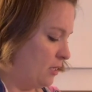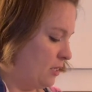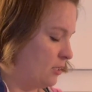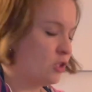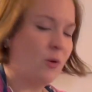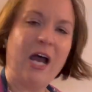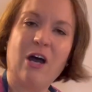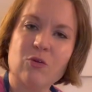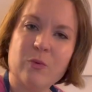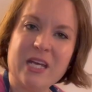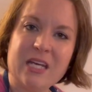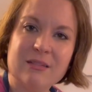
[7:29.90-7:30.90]
And so how do
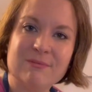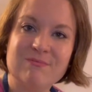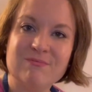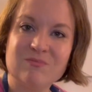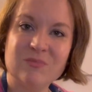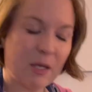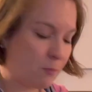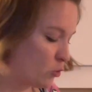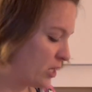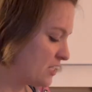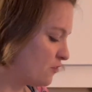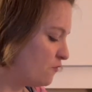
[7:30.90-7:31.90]
we
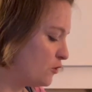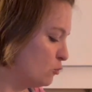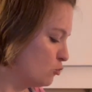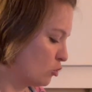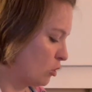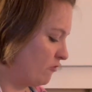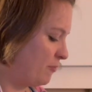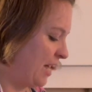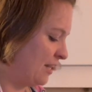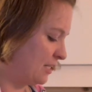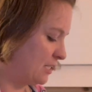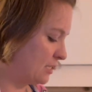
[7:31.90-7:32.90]
embrace a future of
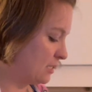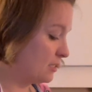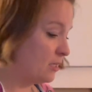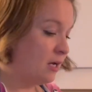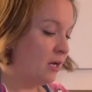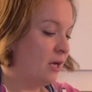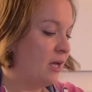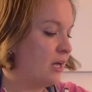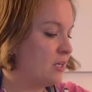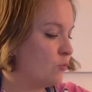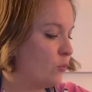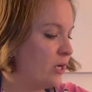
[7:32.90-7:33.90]
balance?
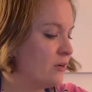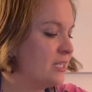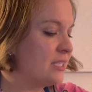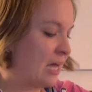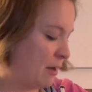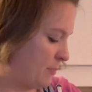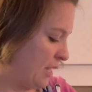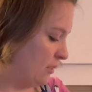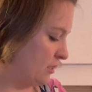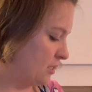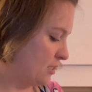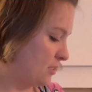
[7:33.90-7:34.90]
And where is that
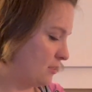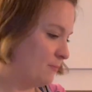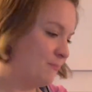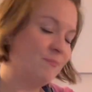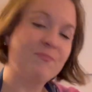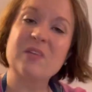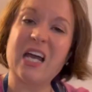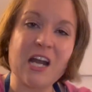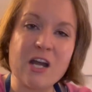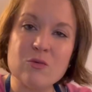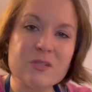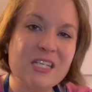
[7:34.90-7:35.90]
balance? And
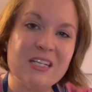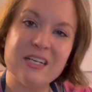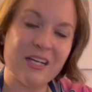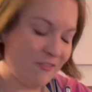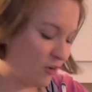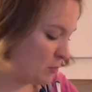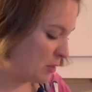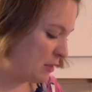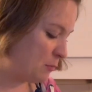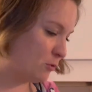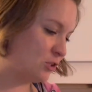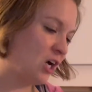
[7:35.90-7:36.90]
I don't see very many
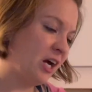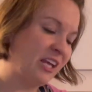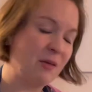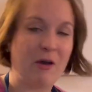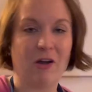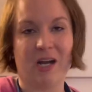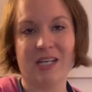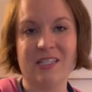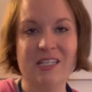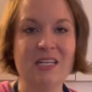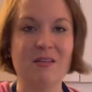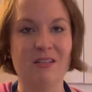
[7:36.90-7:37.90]
people talking about it. I
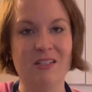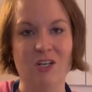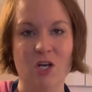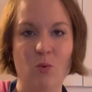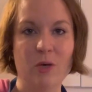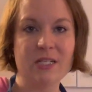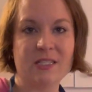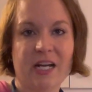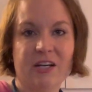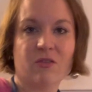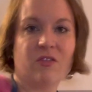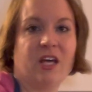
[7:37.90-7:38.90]
see it, one
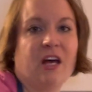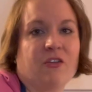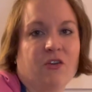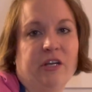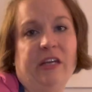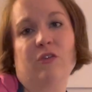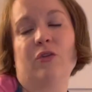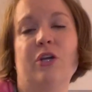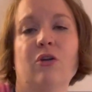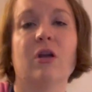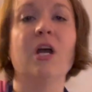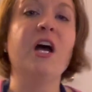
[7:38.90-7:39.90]
side or the other. Either
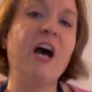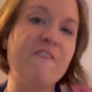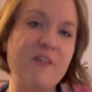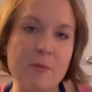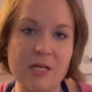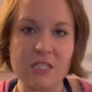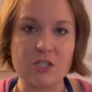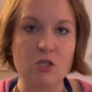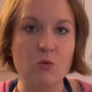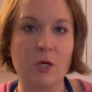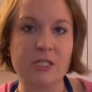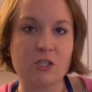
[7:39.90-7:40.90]
you're a feminist
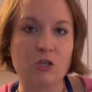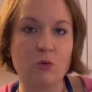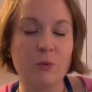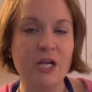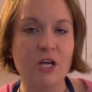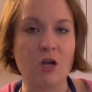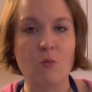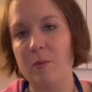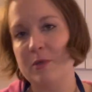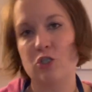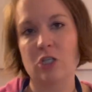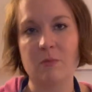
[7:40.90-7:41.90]
who wants a career and
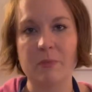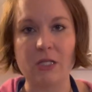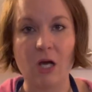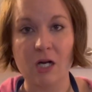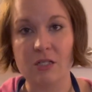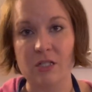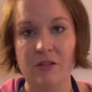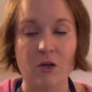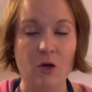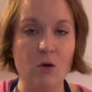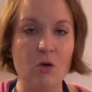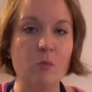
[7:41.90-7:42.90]
women shouldn't be locked in the
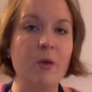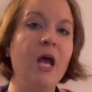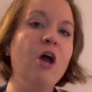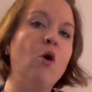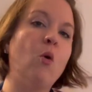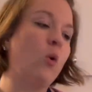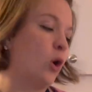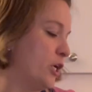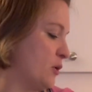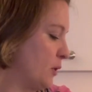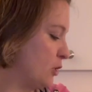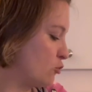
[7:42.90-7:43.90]
home, or
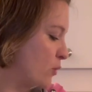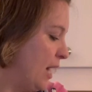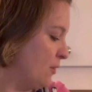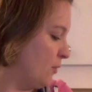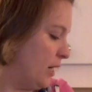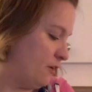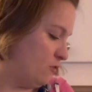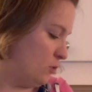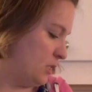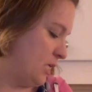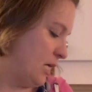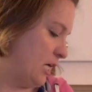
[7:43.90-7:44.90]
you're a trad wife
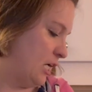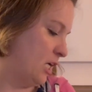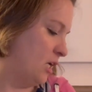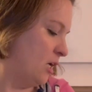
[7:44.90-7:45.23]
who's like,